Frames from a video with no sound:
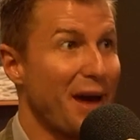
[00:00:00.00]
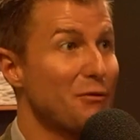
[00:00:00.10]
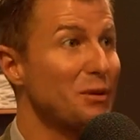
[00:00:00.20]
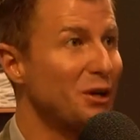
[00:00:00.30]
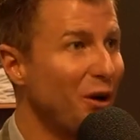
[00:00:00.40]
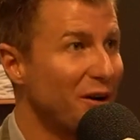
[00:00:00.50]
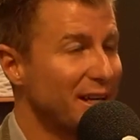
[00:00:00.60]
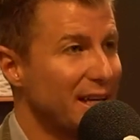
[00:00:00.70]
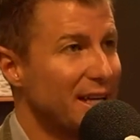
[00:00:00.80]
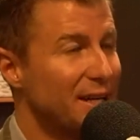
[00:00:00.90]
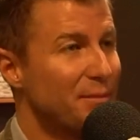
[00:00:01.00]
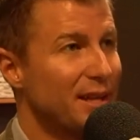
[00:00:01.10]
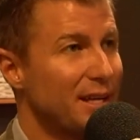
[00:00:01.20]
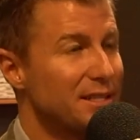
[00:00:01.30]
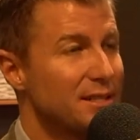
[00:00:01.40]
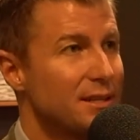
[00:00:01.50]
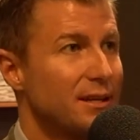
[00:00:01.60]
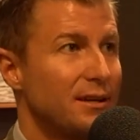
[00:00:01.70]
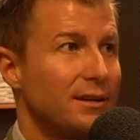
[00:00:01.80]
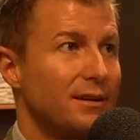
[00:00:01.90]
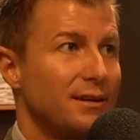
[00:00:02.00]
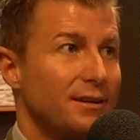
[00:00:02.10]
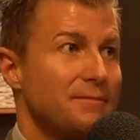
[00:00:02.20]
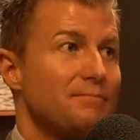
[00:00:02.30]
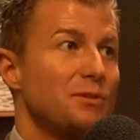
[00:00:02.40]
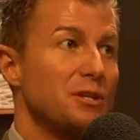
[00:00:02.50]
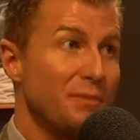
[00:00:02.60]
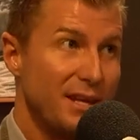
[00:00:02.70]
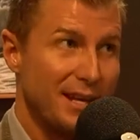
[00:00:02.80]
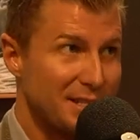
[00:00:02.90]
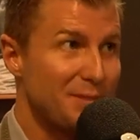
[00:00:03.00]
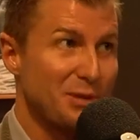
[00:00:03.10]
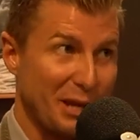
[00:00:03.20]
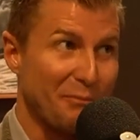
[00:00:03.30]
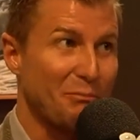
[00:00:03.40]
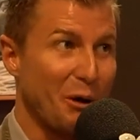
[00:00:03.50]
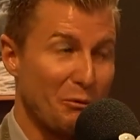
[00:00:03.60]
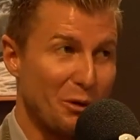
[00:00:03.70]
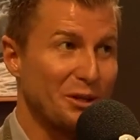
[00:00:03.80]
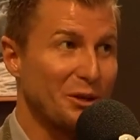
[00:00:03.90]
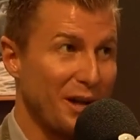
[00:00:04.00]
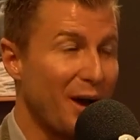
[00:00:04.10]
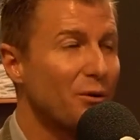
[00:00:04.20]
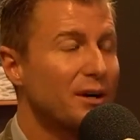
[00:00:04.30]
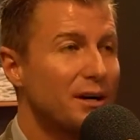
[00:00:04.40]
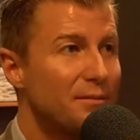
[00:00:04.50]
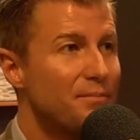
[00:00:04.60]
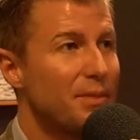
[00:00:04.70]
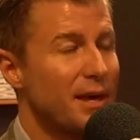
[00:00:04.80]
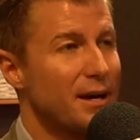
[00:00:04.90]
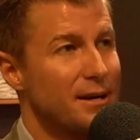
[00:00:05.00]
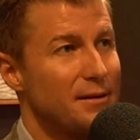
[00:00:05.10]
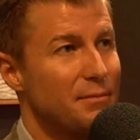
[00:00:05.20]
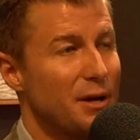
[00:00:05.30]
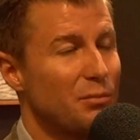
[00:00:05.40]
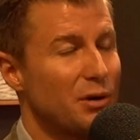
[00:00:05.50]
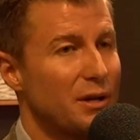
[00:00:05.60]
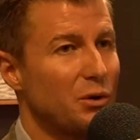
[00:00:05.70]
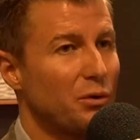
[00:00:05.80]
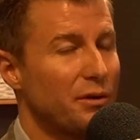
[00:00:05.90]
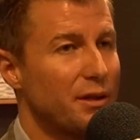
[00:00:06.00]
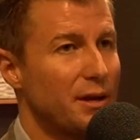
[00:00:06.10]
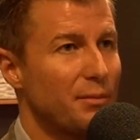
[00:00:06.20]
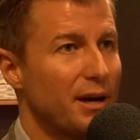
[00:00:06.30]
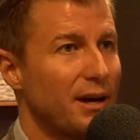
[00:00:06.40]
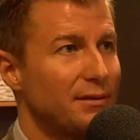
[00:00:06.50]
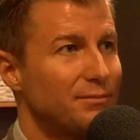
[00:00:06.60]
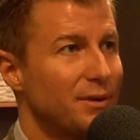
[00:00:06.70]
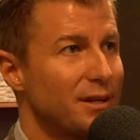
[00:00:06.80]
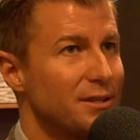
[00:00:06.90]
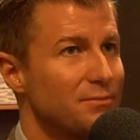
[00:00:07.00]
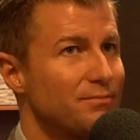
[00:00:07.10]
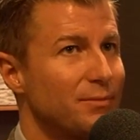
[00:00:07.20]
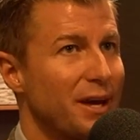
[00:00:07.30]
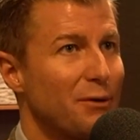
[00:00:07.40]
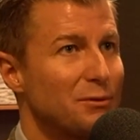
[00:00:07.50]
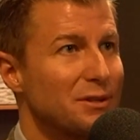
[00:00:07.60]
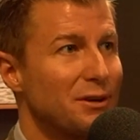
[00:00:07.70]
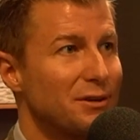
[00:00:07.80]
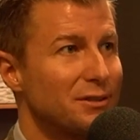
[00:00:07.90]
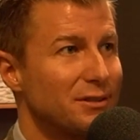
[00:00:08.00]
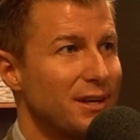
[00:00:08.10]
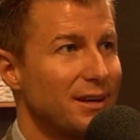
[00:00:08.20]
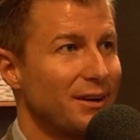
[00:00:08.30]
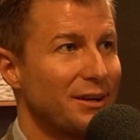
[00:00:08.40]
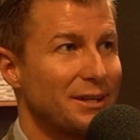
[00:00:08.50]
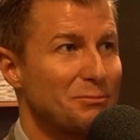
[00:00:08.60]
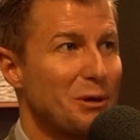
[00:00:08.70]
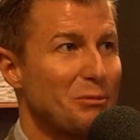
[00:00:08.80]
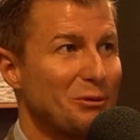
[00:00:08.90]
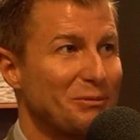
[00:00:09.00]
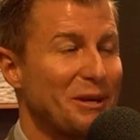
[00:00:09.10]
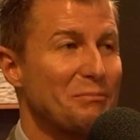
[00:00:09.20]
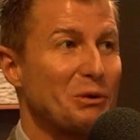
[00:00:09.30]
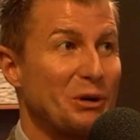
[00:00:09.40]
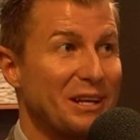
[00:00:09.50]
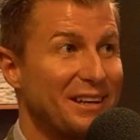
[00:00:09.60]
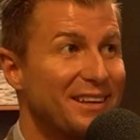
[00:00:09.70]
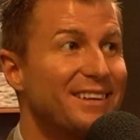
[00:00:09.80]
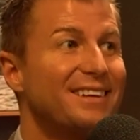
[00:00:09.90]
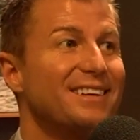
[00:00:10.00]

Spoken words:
have it be gone again. I mean, to me, that seems like a really good outcome, and a pretty cool thing. But I was curious your take on it, because people get pretty